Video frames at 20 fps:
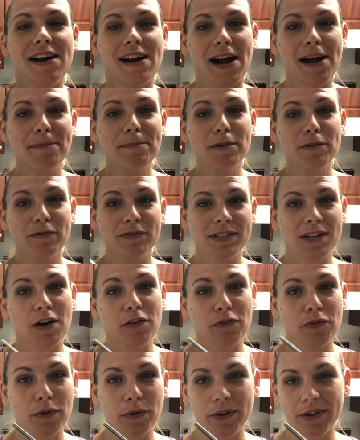I'm in
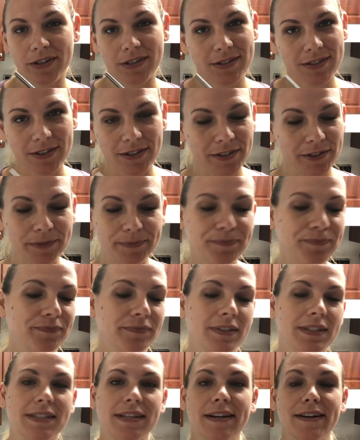South Florida, so
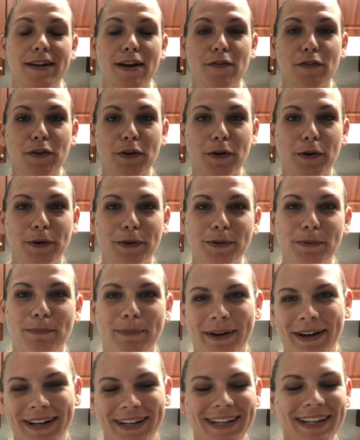it's like never cold,
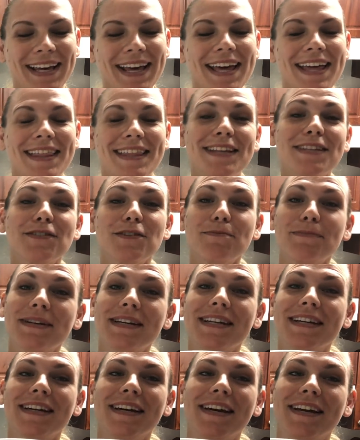but this would
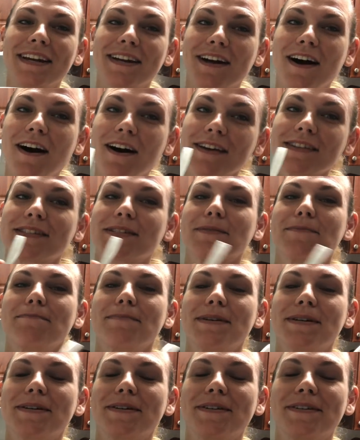be an awesome
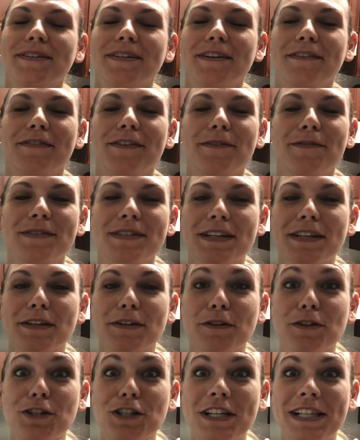meal if it was a
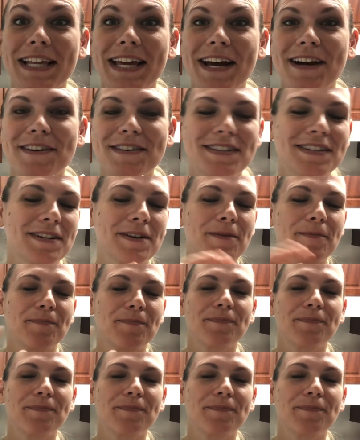little chilly out.